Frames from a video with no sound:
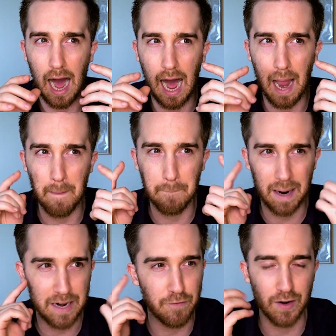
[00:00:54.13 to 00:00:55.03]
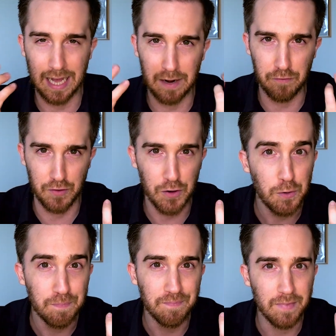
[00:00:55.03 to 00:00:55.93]
I might forget a
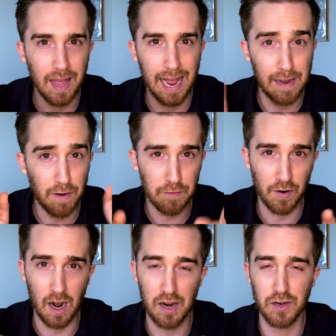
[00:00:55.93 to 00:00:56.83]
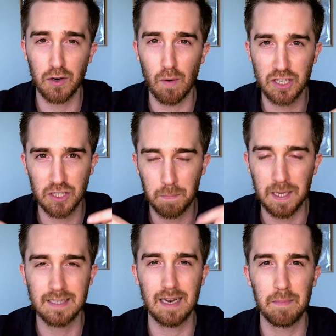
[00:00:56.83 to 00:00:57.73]
few. If I forgot your question,
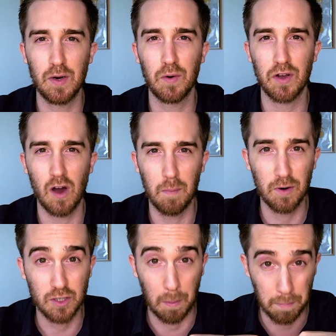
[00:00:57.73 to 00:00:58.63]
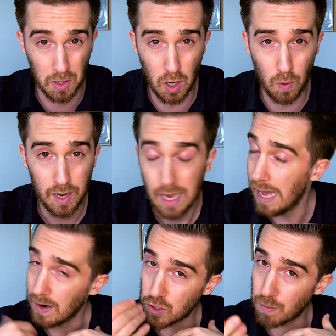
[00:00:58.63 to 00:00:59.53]
please let me know in the comment box below,
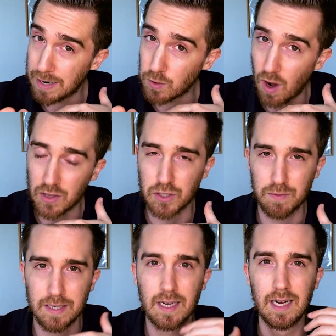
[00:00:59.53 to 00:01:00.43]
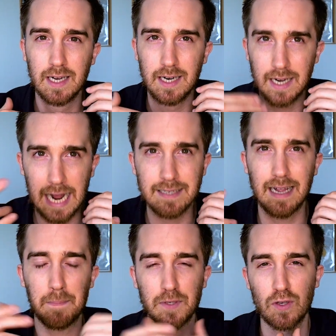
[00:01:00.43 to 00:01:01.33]
and I'll try to answer it next
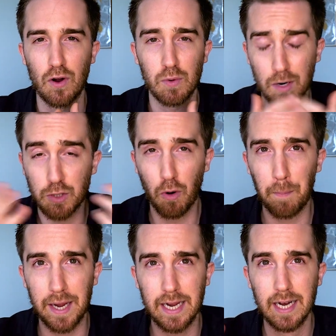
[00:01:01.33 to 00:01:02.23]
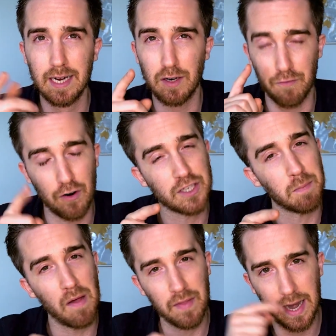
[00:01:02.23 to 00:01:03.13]
episode, which will be the first
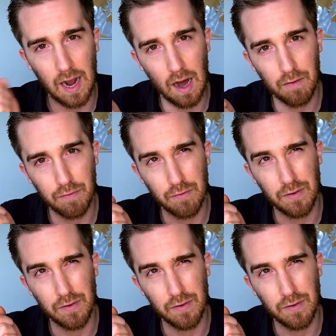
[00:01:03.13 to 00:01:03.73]
Monday of